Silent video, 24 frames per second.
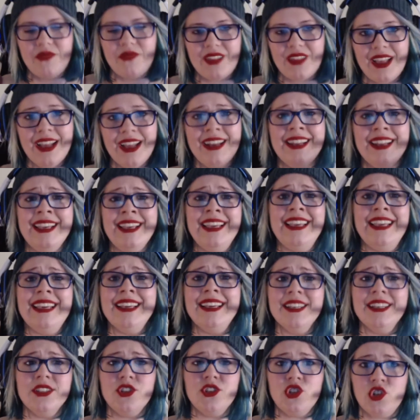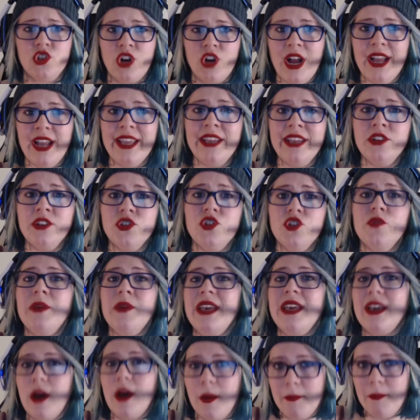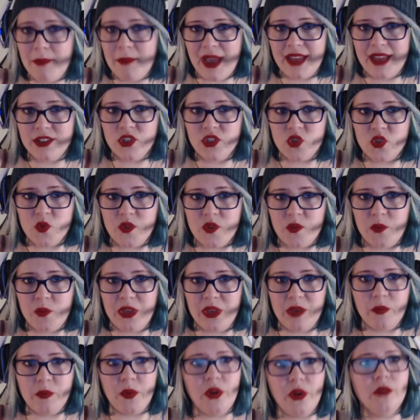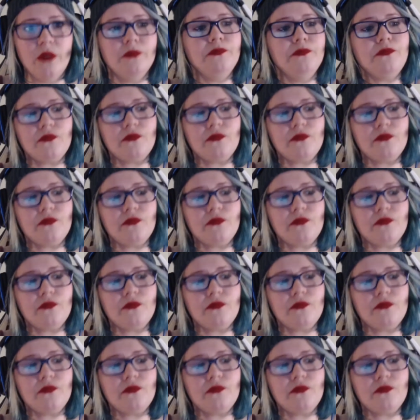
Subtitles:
and he is trying to make amends with people.